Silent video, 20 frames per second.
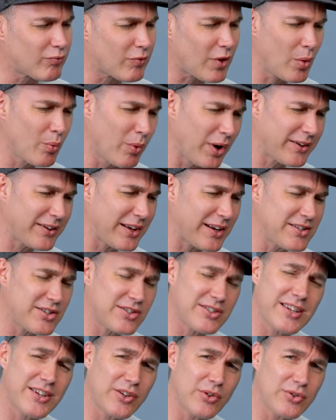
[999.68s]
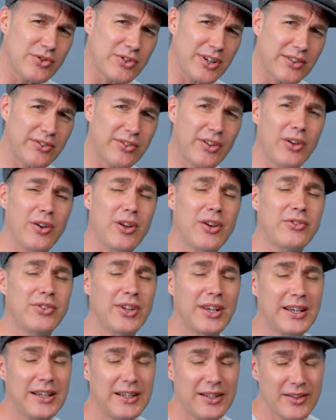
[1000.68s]
One day, single string solos.
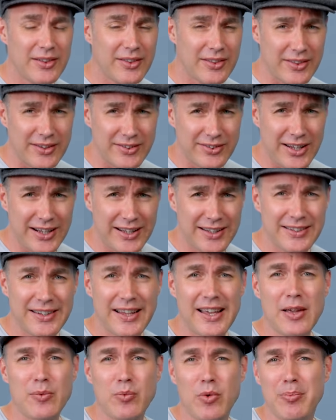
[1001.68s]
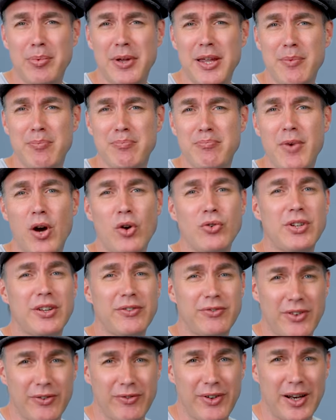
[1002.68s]
The second day will be
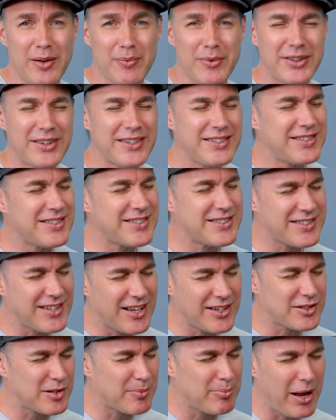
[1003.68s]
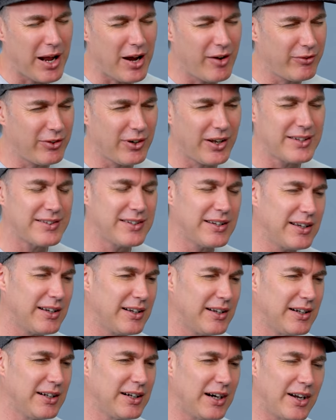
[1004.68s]
motive development. This is such a powerful
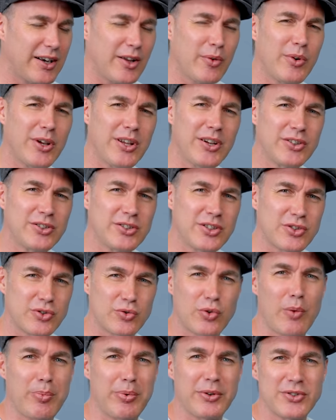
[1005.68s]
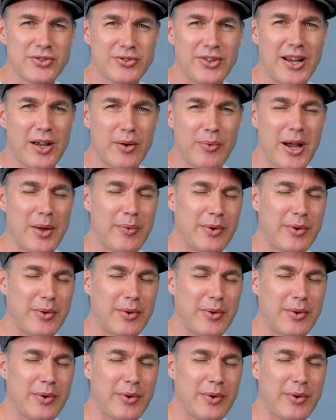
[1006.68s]
idea. I don't want you to just drop it straight away.